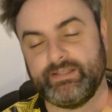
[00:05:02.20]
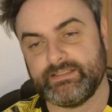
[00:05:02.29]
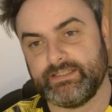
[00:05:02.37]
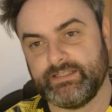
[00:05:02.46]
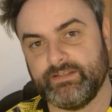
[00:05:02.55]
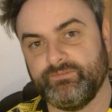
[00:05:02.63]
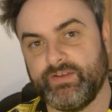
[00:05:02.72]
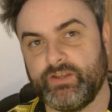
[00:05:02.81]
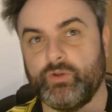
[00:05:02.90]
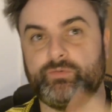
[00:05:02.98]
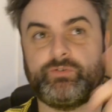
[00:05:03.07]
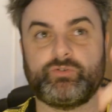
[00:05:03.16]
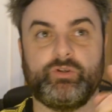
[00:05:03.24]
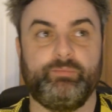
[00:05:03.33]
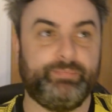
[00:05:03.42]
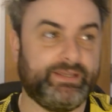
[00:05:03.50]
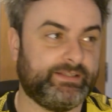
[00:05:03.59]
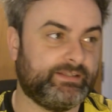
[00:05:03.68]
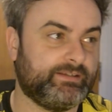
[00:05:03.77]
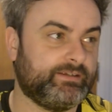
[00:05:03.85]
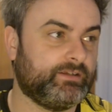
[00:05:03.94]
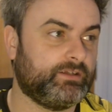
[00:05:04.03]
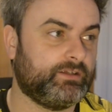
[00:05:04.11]
easily and Vancouver was going to
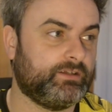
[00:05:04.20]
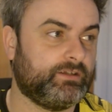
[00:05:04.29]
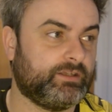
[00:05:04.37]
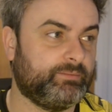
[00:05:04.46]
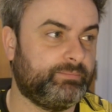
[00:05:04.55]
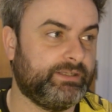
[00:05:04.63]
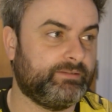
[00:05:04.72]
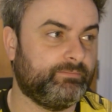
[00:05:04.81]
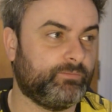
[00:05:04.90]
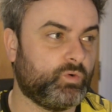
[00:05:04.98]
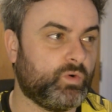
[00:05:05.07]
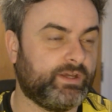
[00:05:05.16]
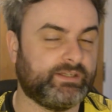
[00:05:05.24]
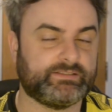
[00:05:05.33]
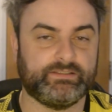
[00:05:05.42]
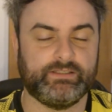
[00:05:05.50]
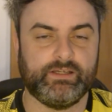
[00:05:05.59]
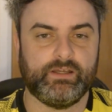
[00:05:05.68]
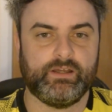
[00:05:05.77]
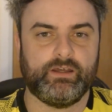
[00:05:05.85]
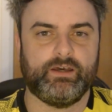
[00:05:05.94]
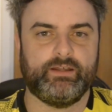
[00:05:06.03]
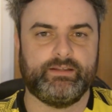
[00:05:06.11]
get beaten quite easily,
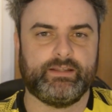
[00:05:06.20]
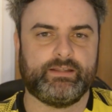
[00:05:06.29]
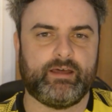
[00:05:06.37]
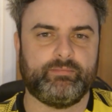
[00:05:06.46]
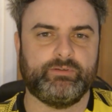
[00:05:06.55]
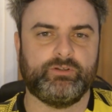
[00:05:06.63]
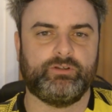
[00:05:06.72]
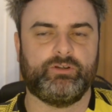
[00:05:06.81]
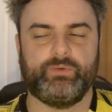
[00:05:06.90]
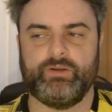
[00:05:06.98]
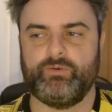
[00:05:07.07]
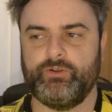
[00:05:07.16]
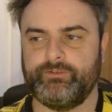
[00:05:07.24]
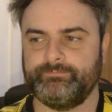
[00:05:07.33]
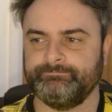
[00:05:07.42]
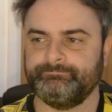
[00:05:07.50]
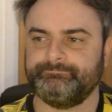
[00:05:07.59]
and that happened the other way around.